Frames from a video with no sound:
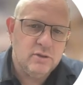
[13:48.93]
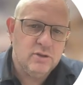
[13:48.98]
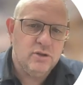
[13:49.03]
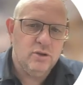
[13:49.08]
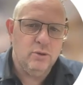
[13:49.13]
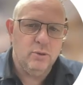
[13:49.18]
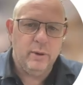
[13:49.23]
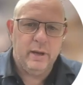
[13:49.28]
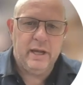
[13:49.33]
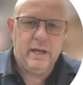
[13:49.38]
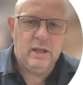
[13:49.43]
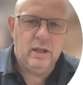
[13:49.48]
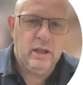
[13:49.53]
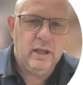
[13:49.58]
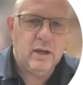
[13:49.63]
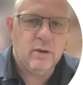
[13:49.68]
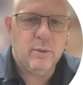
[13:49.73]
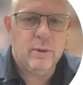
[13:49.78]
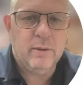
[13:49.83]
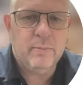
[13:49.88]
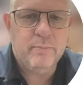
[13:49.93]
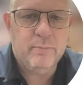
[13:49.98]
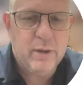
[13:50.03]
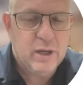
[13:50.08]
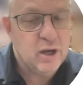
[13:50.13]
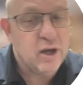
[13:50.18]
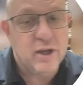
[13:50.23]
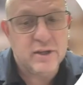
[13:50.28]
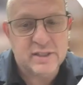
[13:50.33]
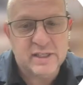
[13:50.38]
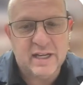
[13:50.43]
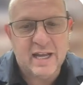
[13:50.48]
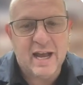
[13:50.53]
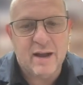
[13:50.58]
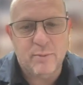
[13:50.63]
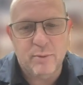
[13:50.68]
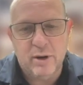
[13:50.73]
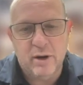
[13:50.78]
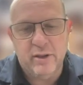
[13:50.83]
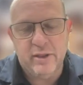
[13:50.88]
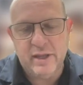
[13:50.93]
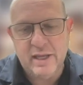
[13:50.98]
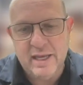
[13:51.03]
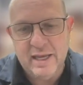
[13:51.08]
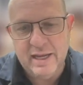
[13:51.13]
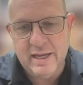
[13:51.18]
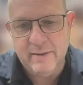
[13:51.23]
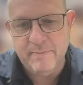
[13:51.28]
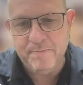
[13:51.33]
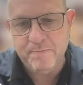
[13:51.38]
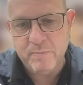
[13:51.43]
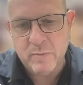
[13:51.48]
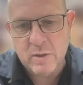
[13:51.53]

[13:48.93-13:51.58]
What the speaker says: to a liquid because it got rid of the heat.